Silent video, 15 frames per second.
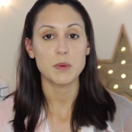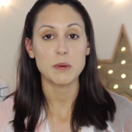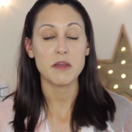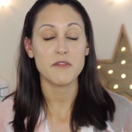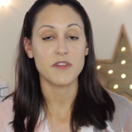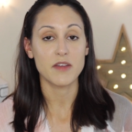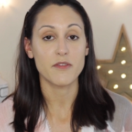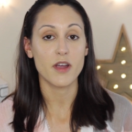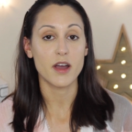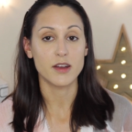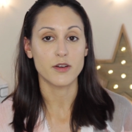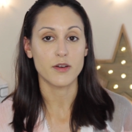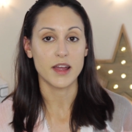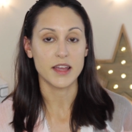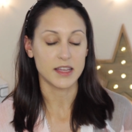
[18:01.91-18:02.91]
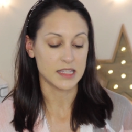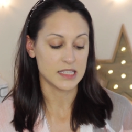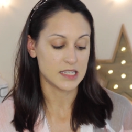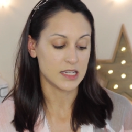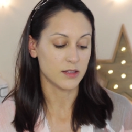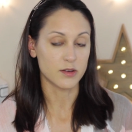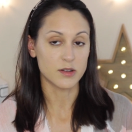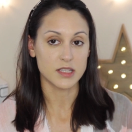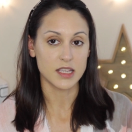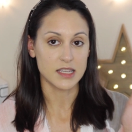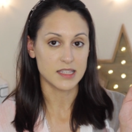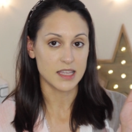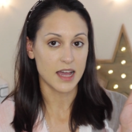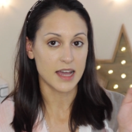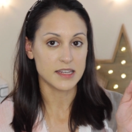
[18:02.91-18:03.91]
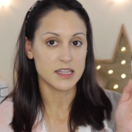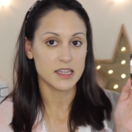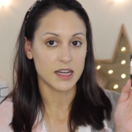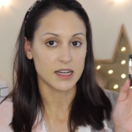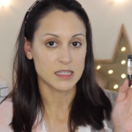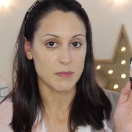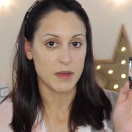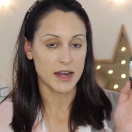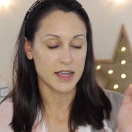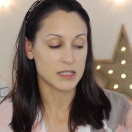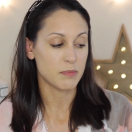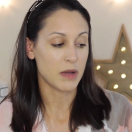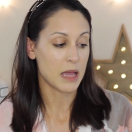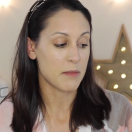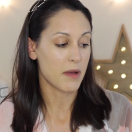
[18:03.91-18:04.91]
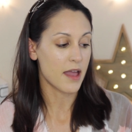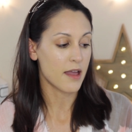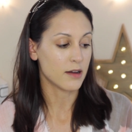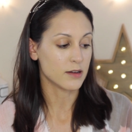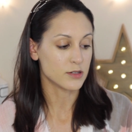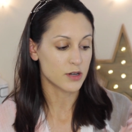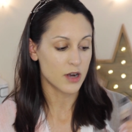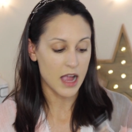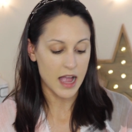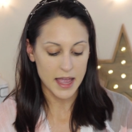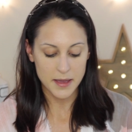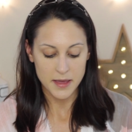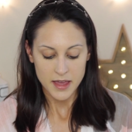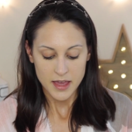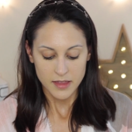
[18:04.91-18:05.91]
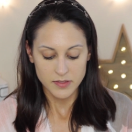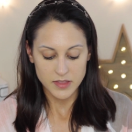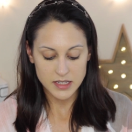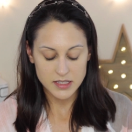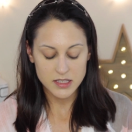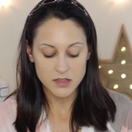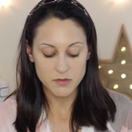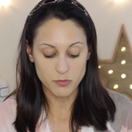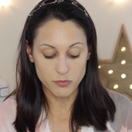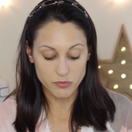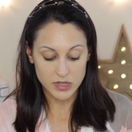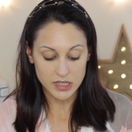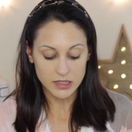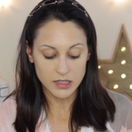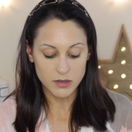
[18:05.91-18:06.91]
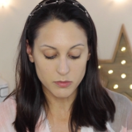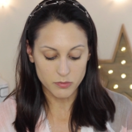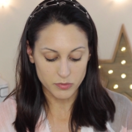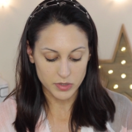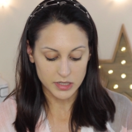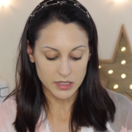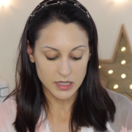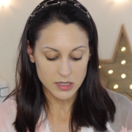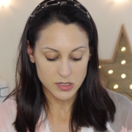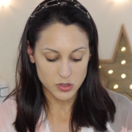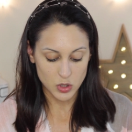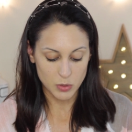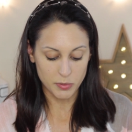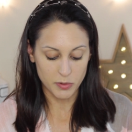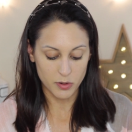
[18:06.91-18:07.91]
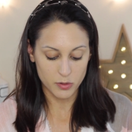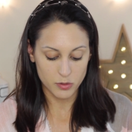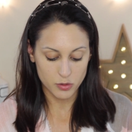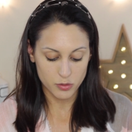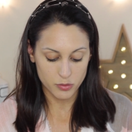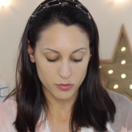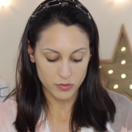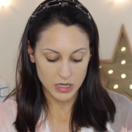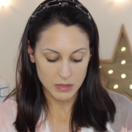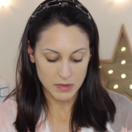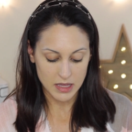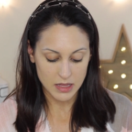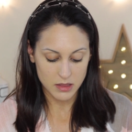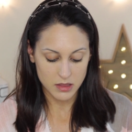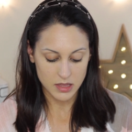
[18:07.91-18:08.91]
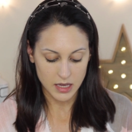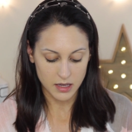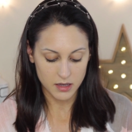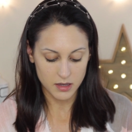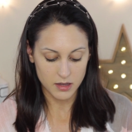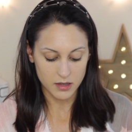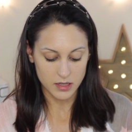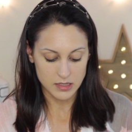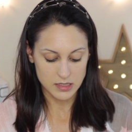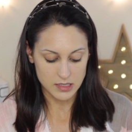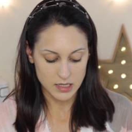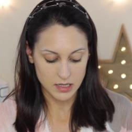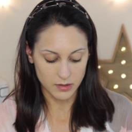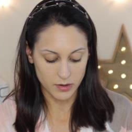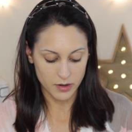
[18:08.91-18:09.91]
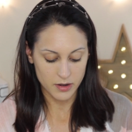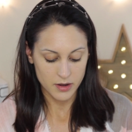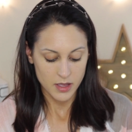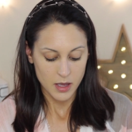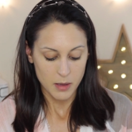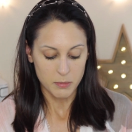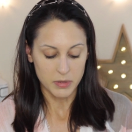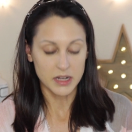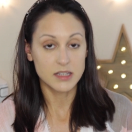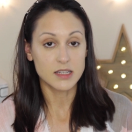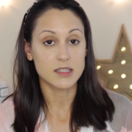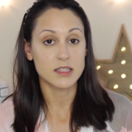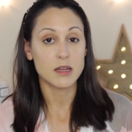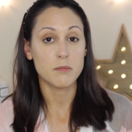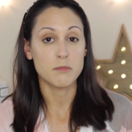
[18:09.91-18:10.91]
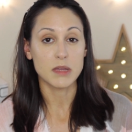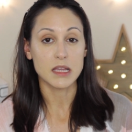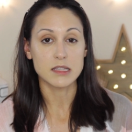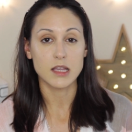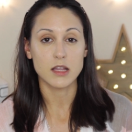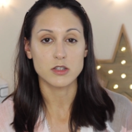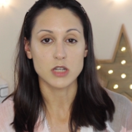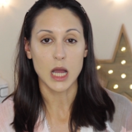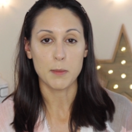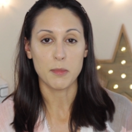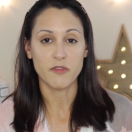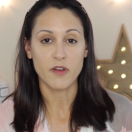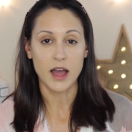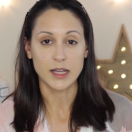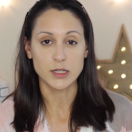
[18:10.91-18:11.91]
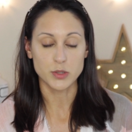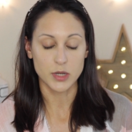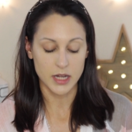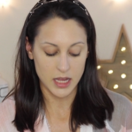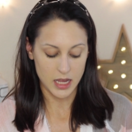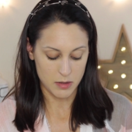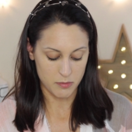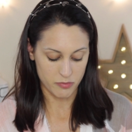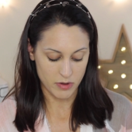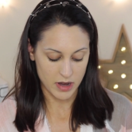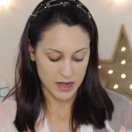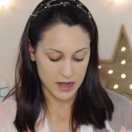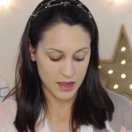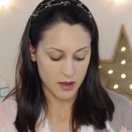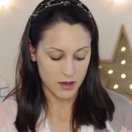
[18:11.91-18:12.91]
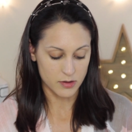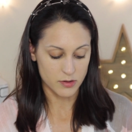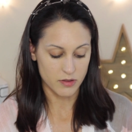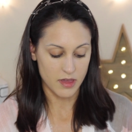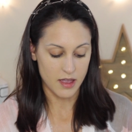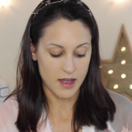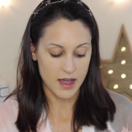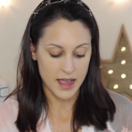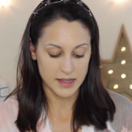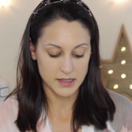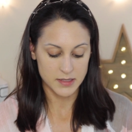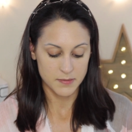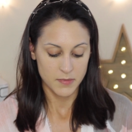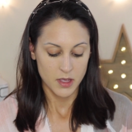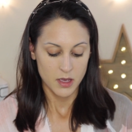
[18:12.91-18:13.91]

So one of my favorite under eye concealers is the I T Cosmetics Bye Bye Under Eye. This is a really, really super creamy, thick concealer, but it does an amazing job of hydrating and brightening under the eyes.